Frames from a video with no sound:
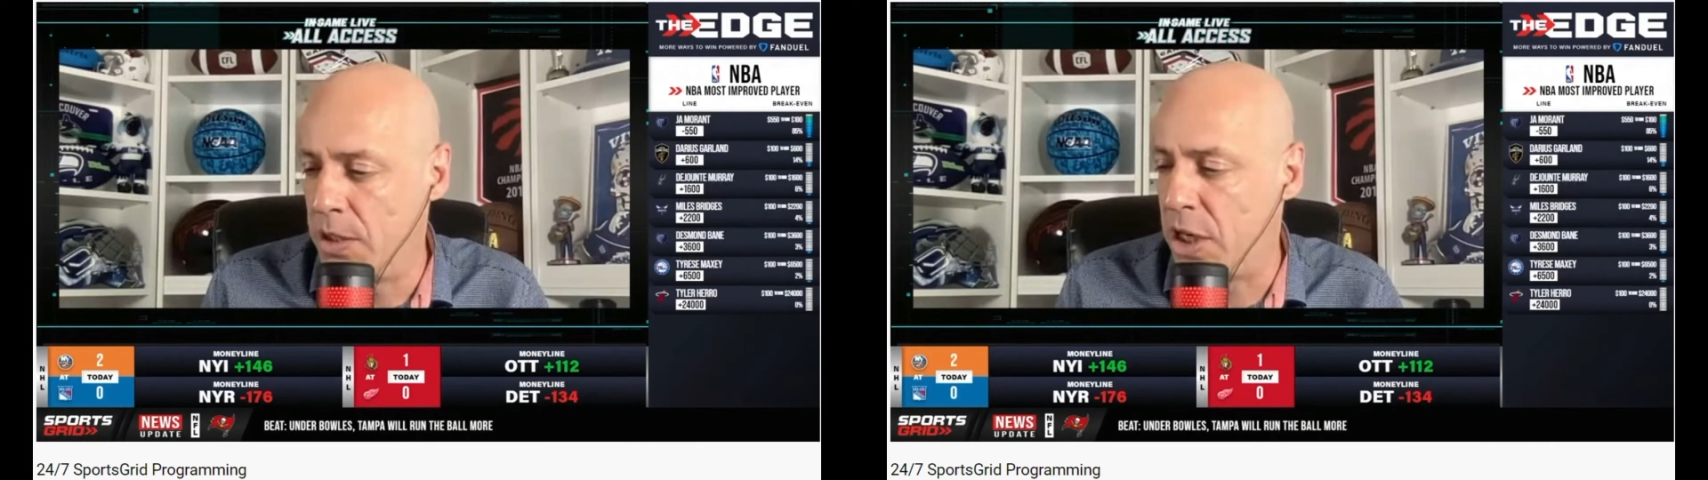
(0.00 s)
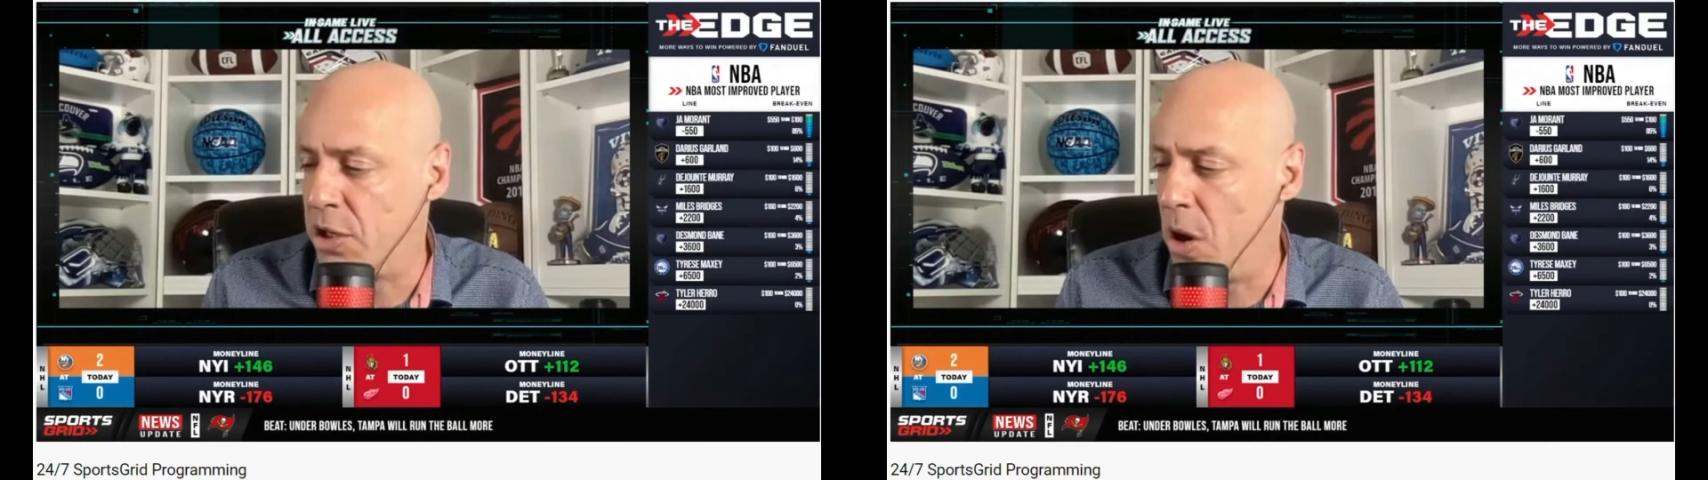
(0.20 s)

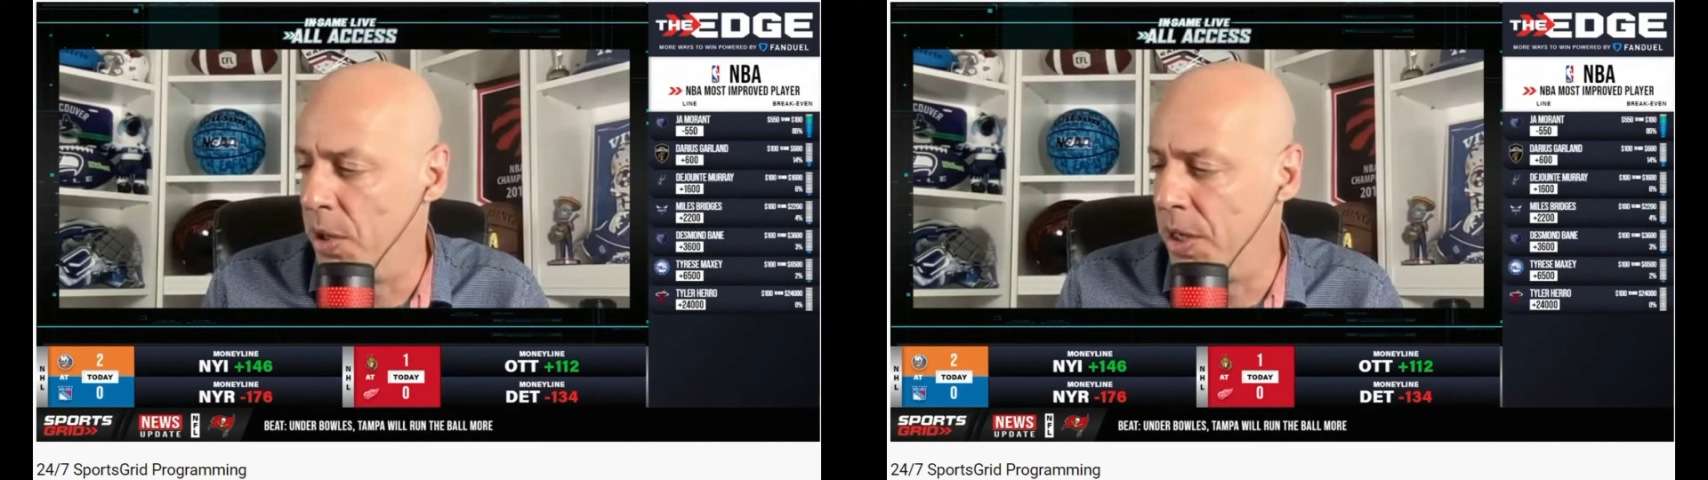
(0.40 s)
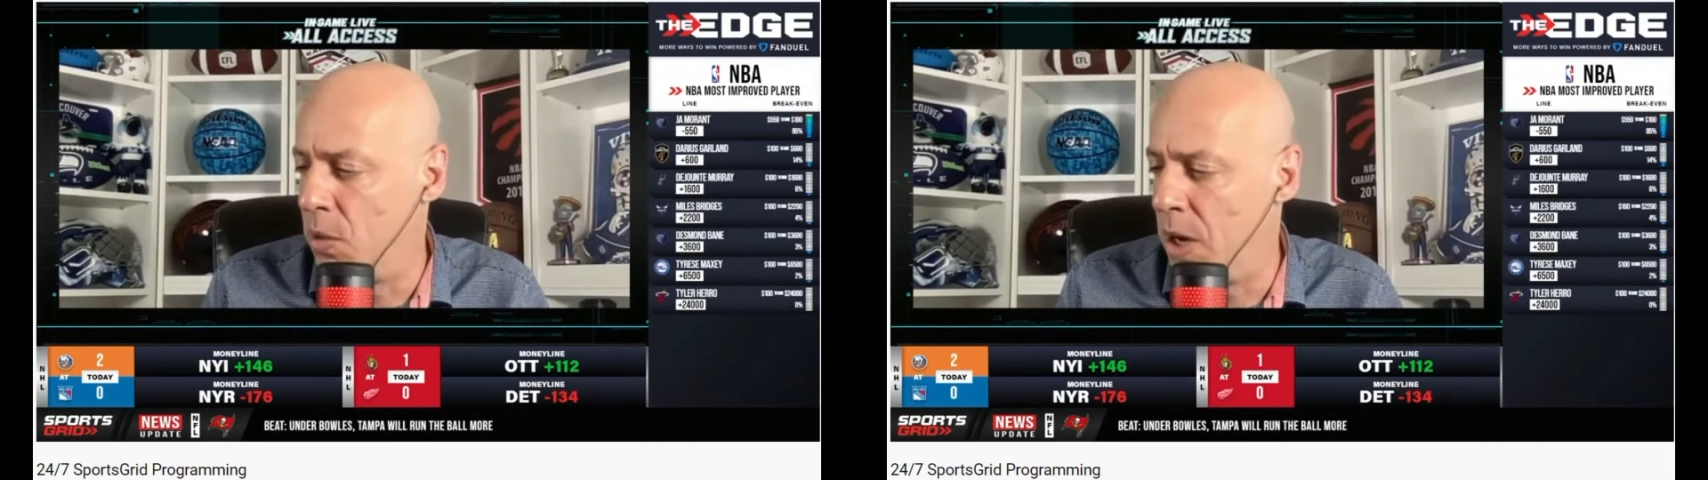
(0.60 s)
What's the
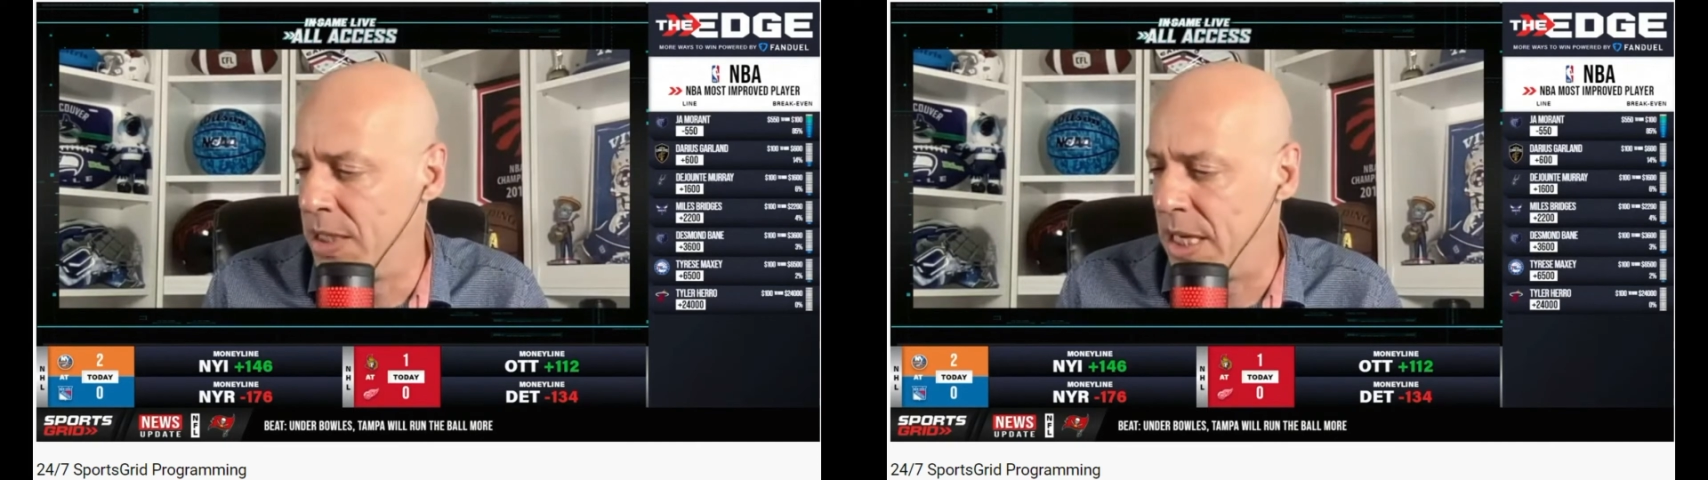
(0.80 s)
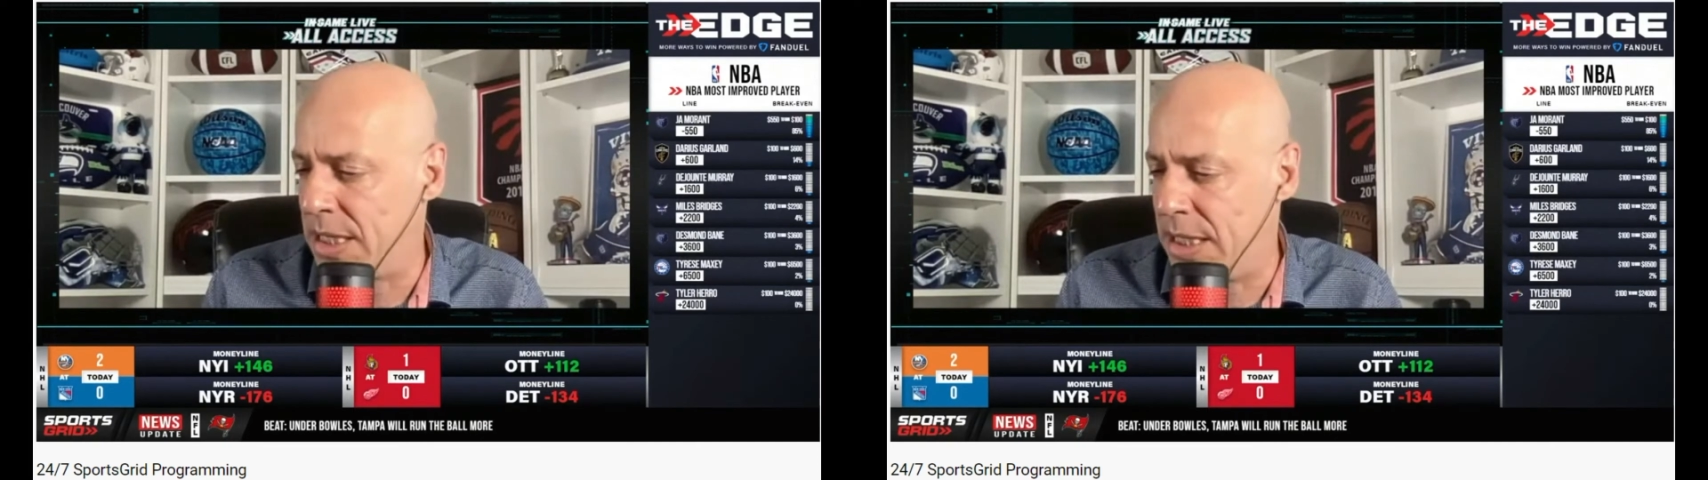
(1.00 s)
total here?
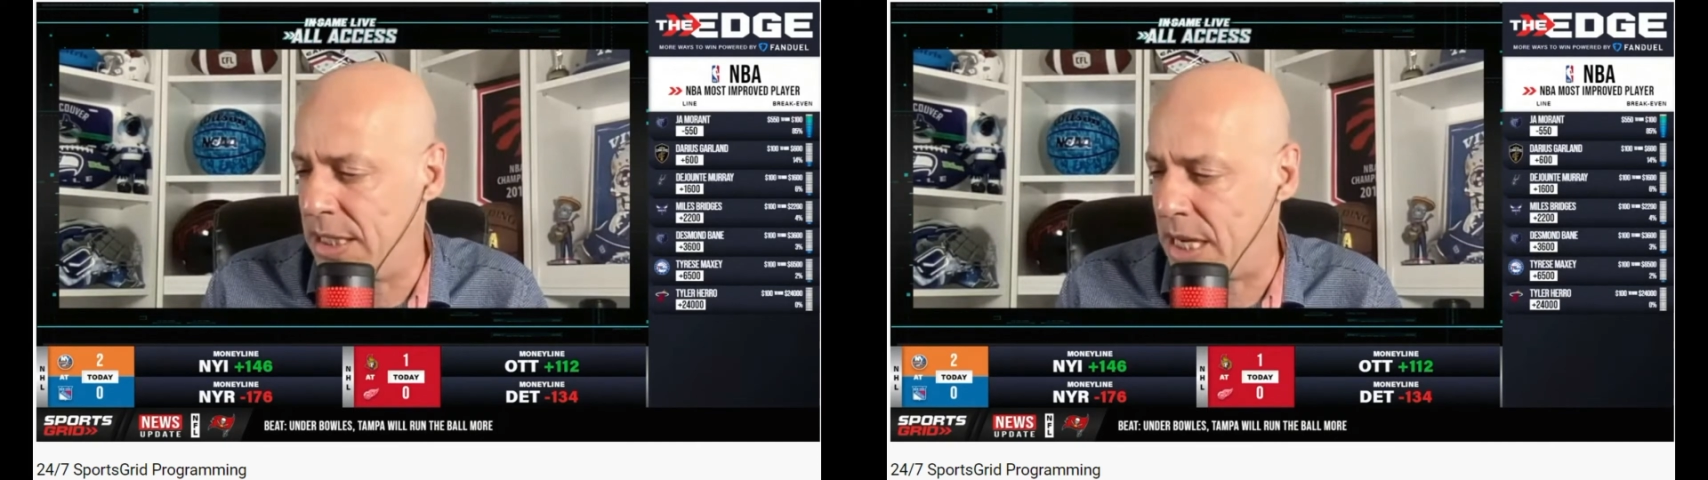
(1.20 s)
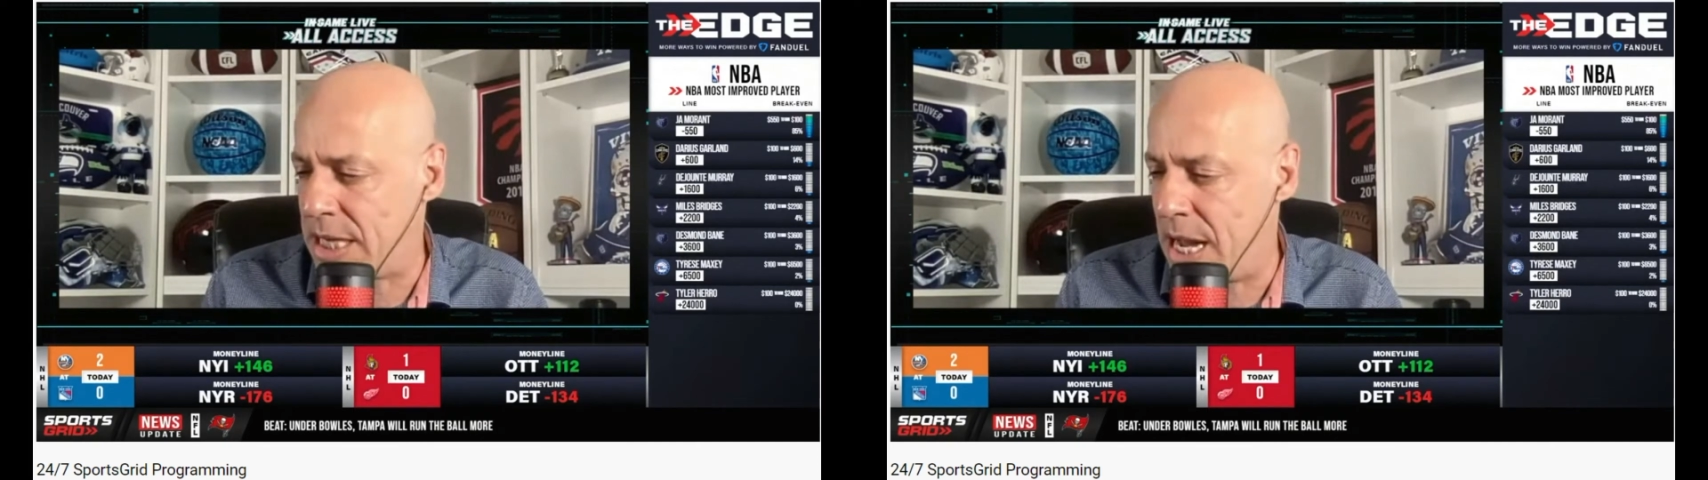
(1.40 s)

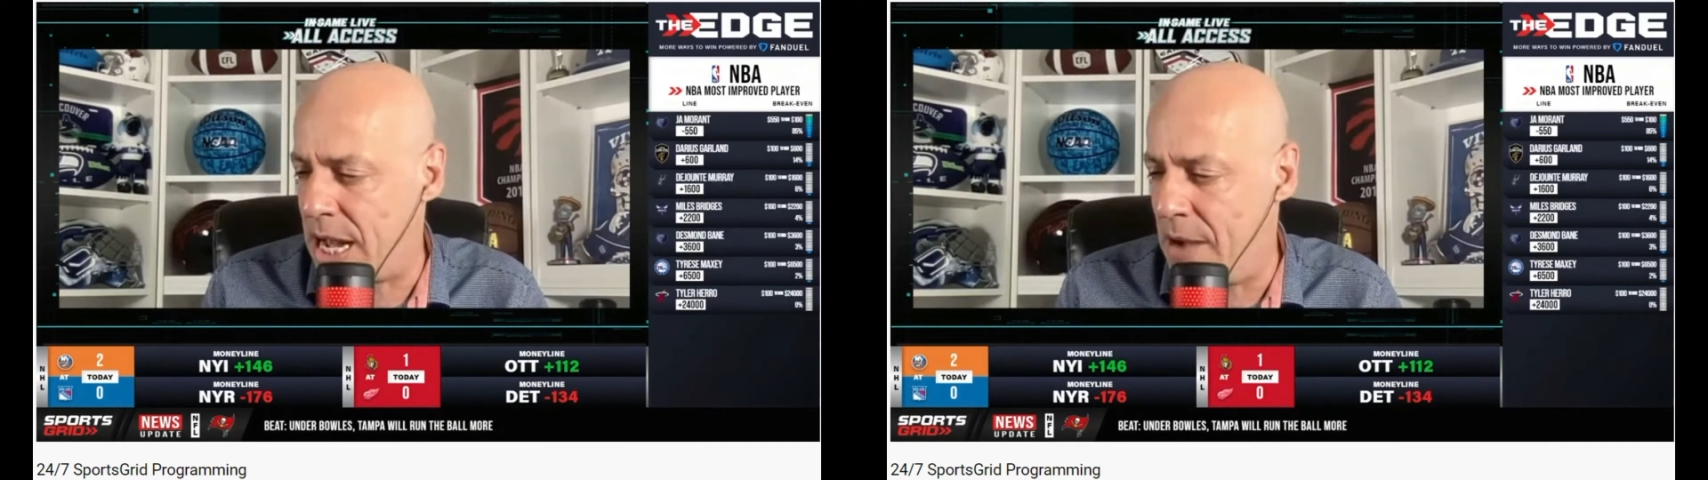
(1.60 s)
166